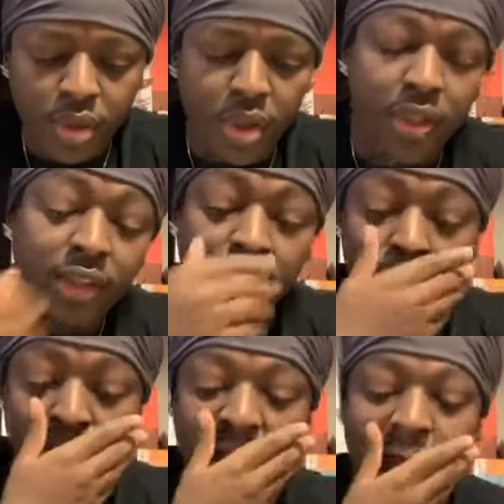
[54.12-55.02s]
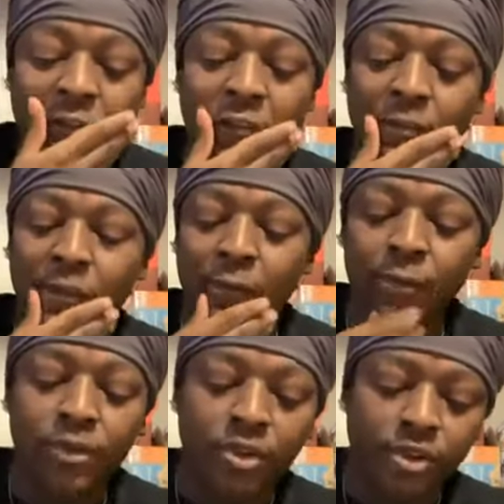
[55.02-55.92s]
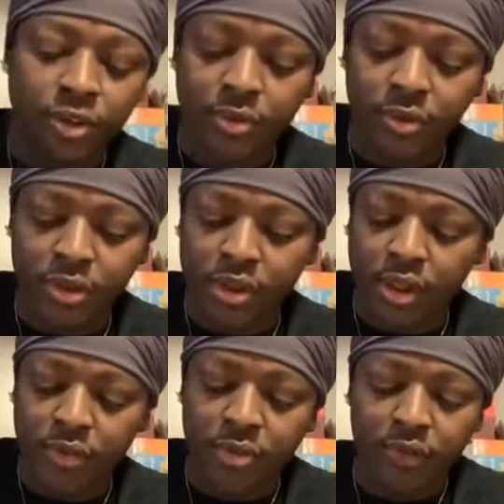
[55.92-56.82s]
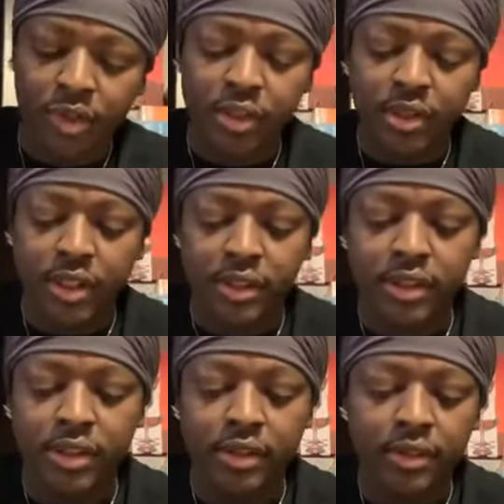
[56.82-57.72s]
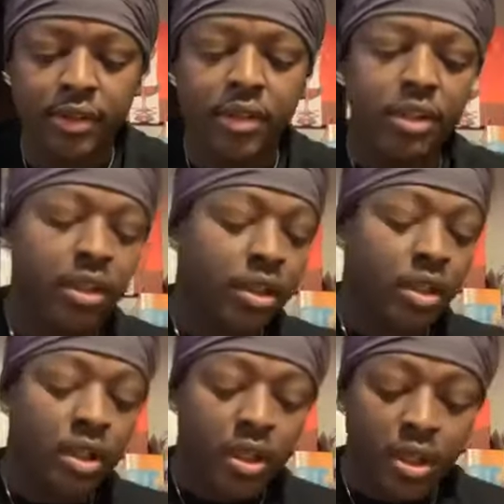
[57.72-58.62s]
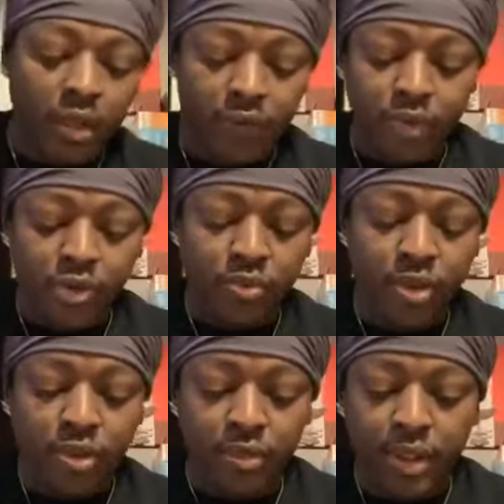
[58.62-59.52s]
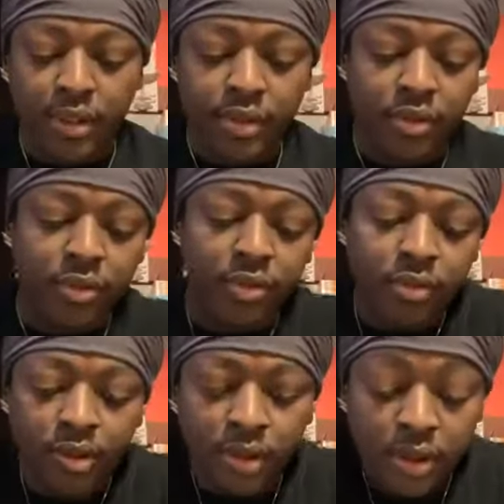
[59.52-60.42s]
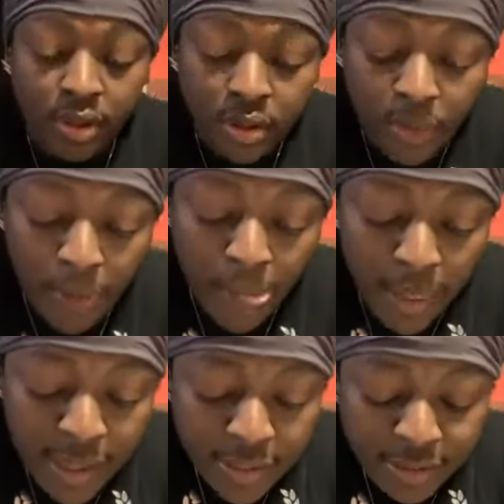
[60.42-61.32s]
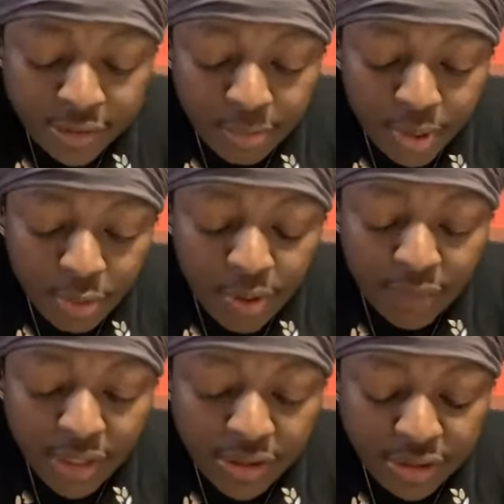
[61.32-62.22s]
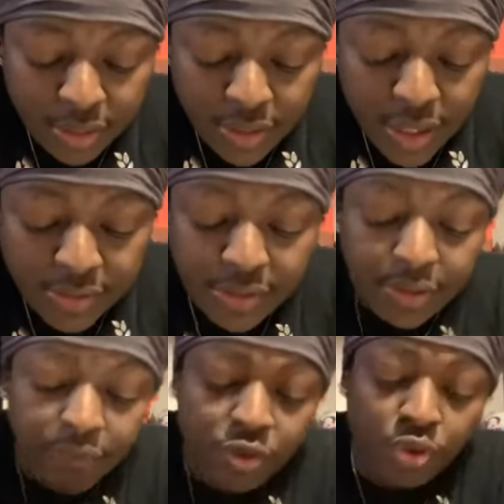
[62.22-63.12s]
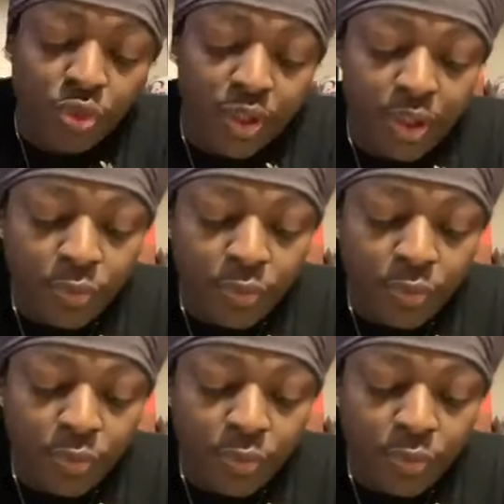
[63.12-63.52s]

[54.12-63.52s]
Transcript: And let's get right into it, man. We're gonna go into we're gonna start off with Revelation 19 and verse 1, right? So this is the book of Revelation, chapter 19 and verse 1, and it